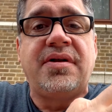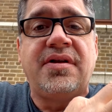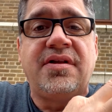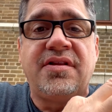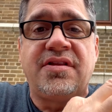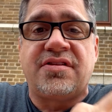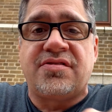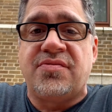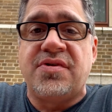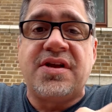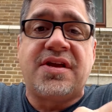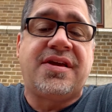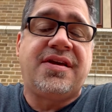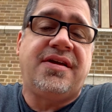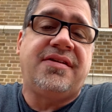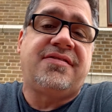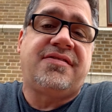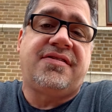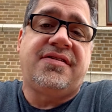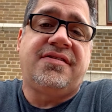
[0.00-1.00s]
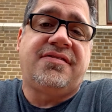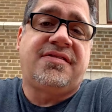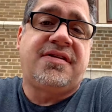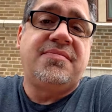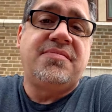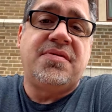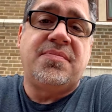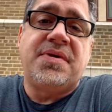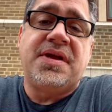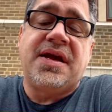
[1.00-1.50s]
3 kits that seem
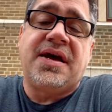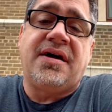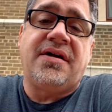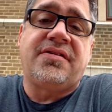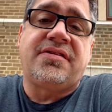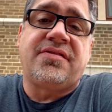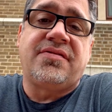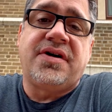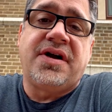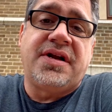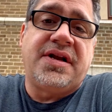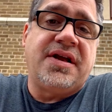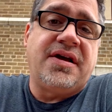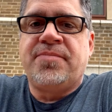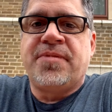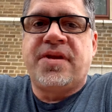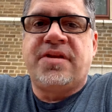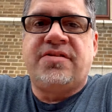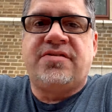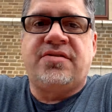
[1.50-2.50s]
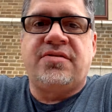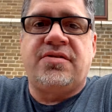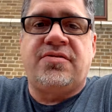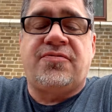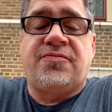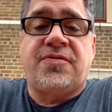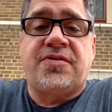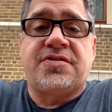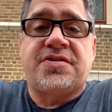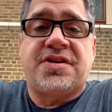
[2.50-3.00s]
to be out there right now. So the
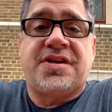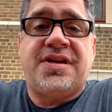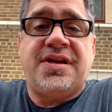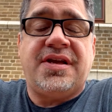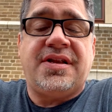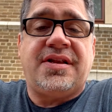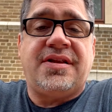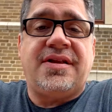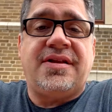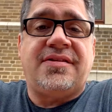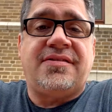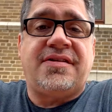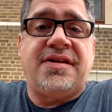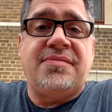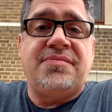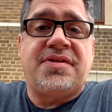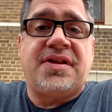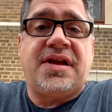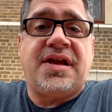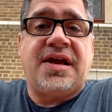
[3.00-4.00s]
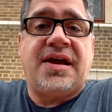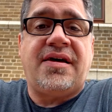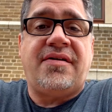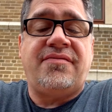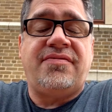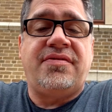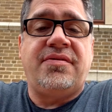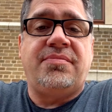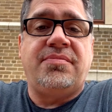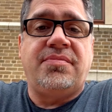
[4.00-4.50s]
first kit that seems to have
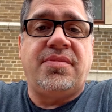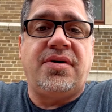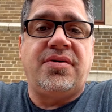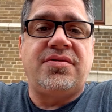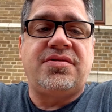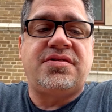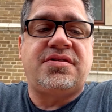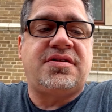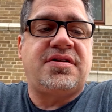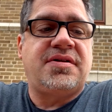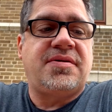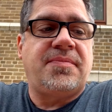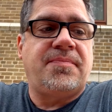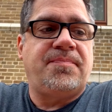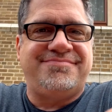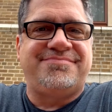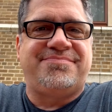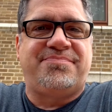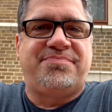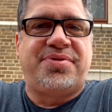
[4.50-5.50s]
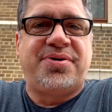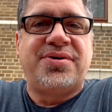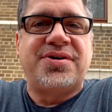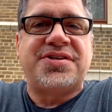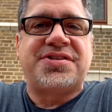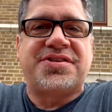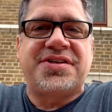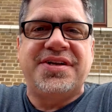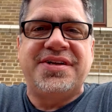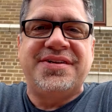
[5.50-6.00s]
the most
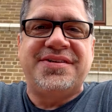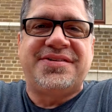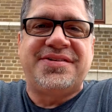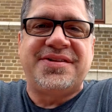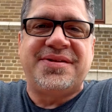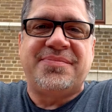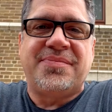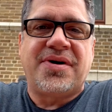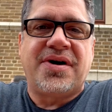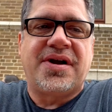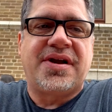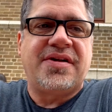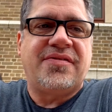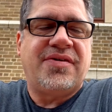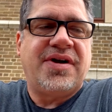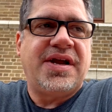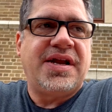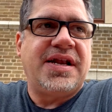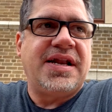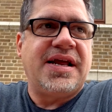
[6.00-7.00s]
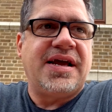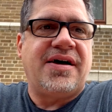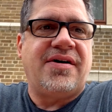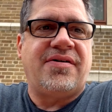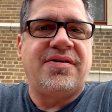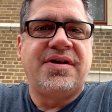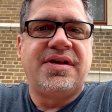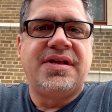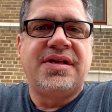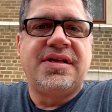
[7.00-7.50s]
push into the market right now
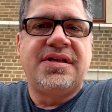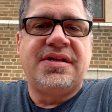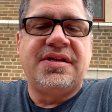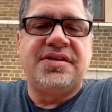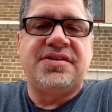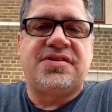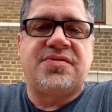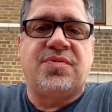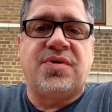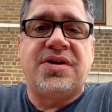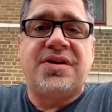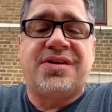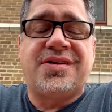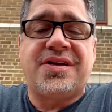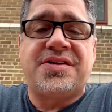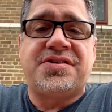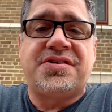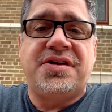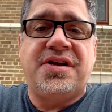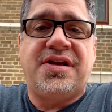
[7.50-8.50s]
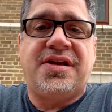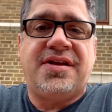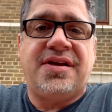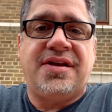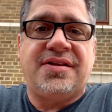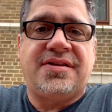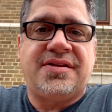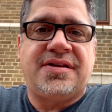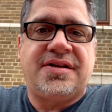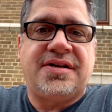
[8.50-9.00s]
is the One-TouchYi
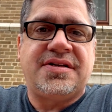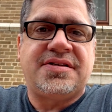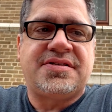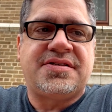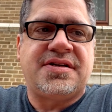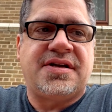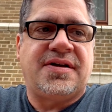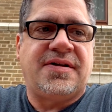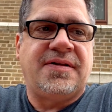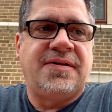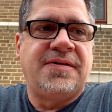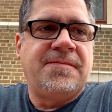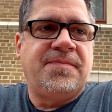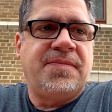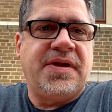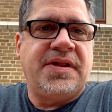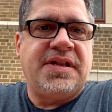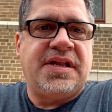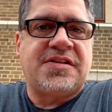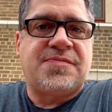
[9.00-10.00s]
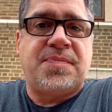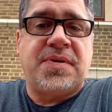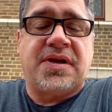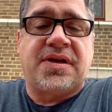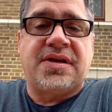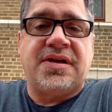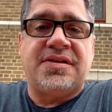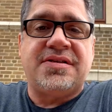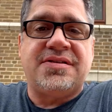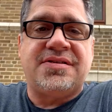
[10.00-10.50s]
kit that I sell. And that's
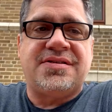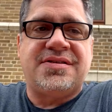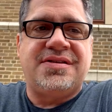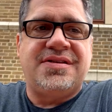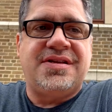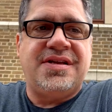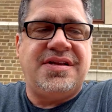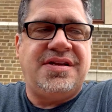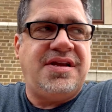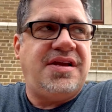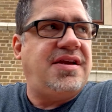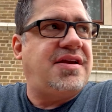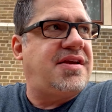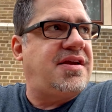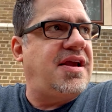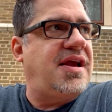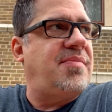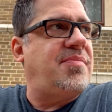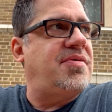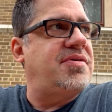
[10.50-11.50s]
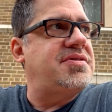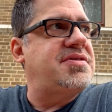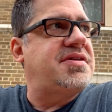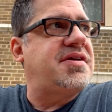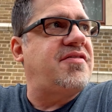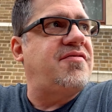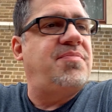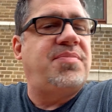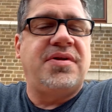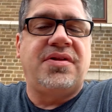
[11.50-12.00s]
because the Yi cameras
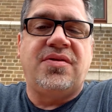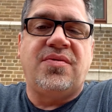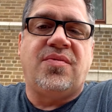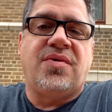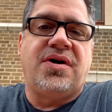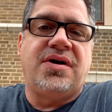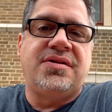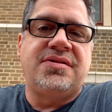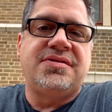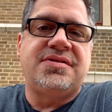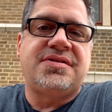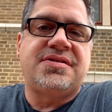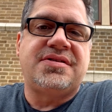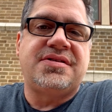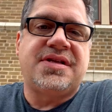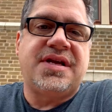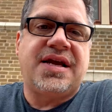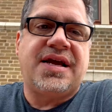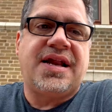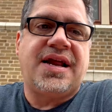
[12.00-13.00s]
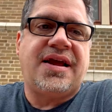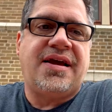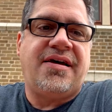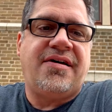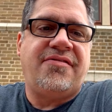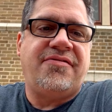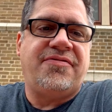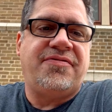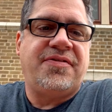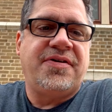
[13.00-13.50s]
have been the ones that
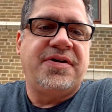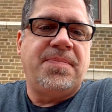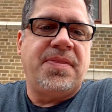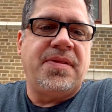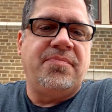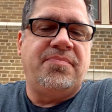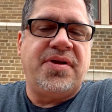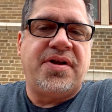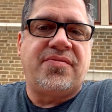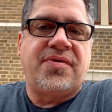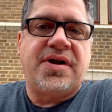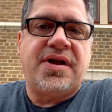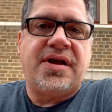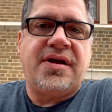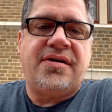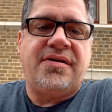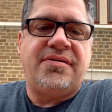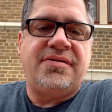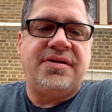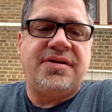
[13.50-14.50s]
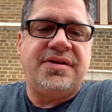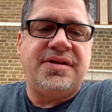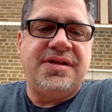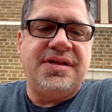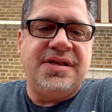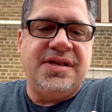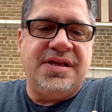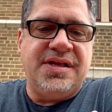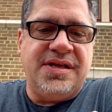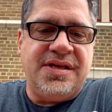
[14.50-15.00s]
have been around
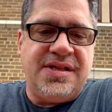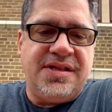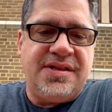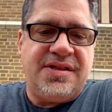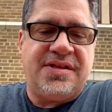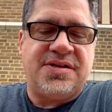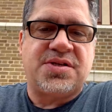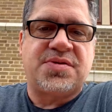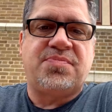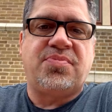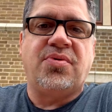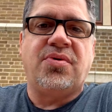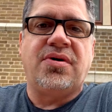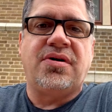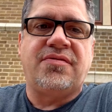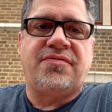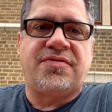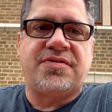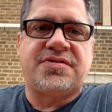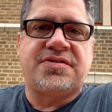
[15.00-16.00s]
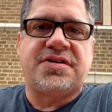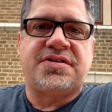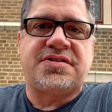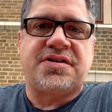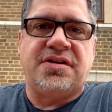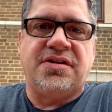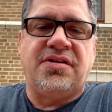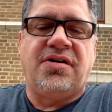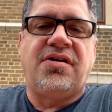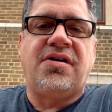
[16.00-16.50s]
in the sport for such a
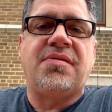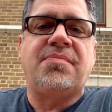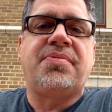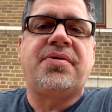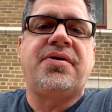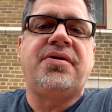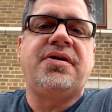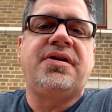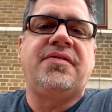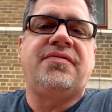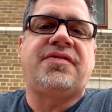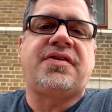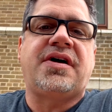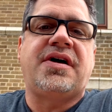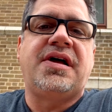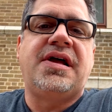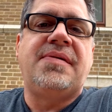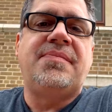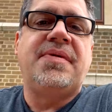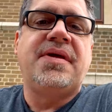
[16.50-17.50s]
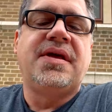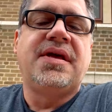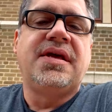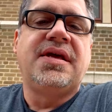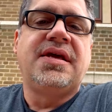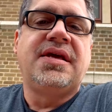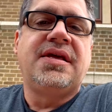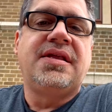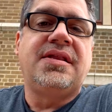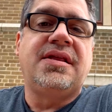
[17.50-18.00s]
long period of time.
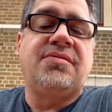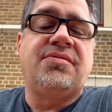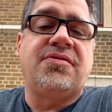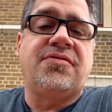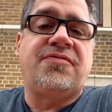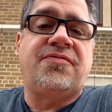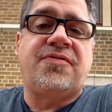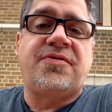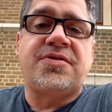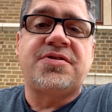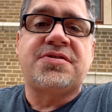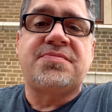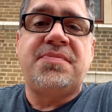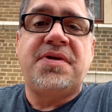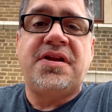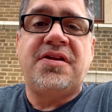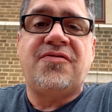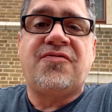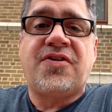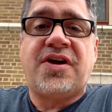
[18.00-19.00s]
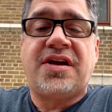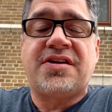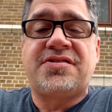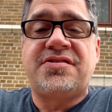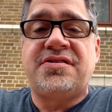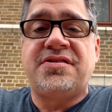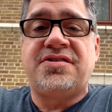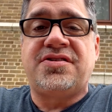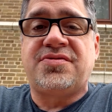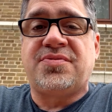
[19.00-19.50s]
They were first manufactured
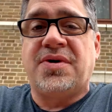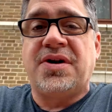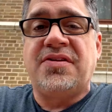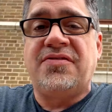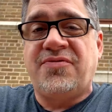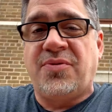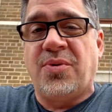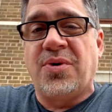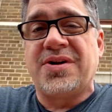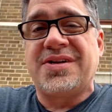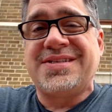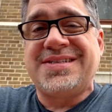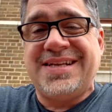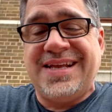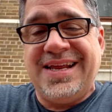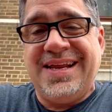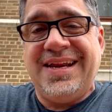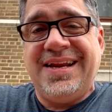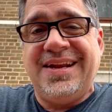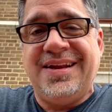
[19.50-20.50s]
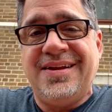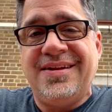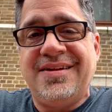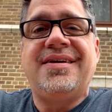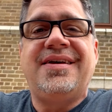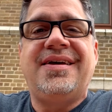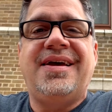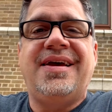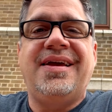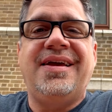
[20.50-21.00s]
in 2014,
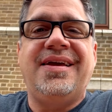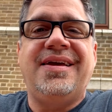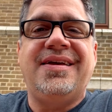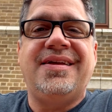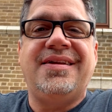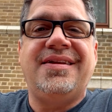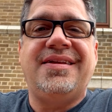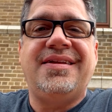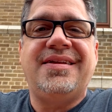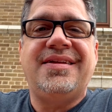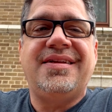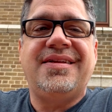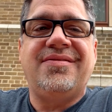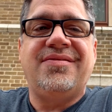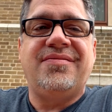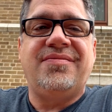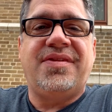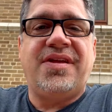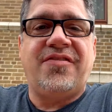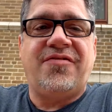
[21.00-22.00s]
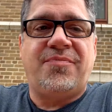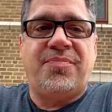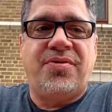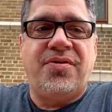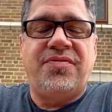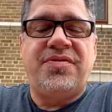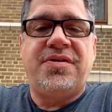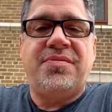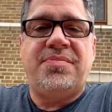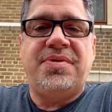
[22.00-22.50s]
and they've
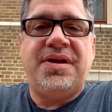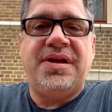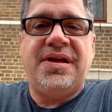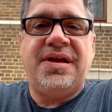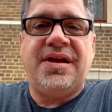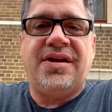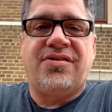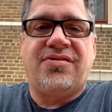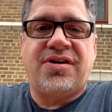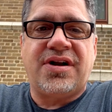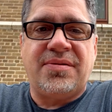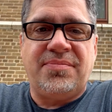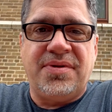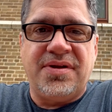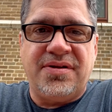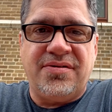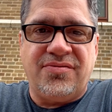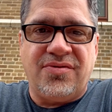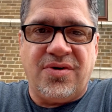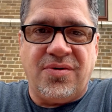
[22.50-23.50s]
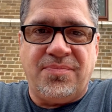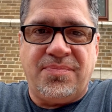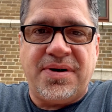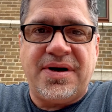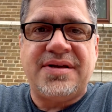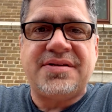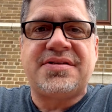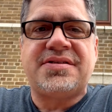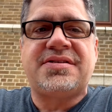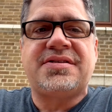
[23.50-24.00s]
proven to be incredibly
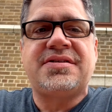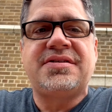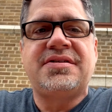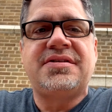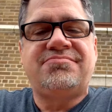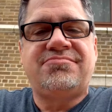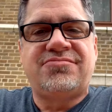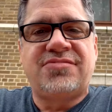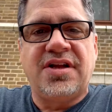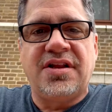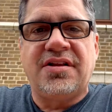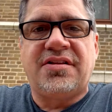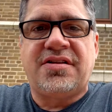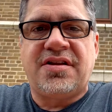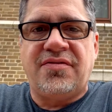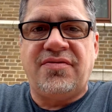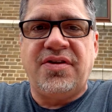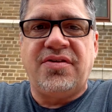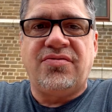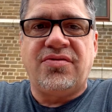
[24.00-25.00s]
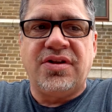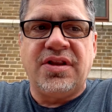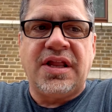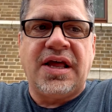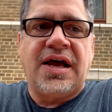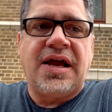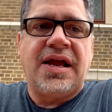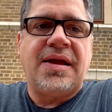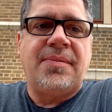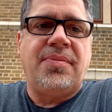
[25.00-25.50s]
robust, relatively
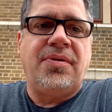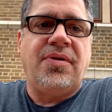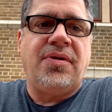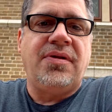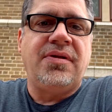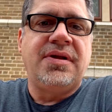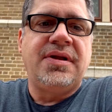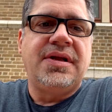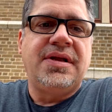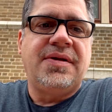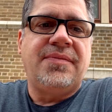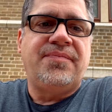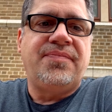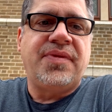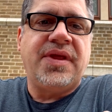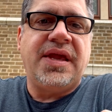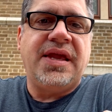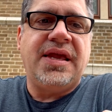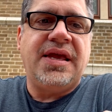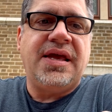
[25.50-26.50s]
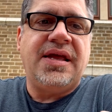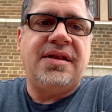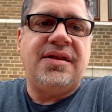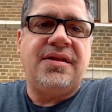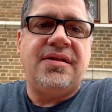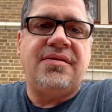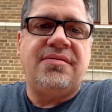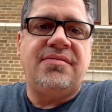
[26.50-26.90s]
reliable, and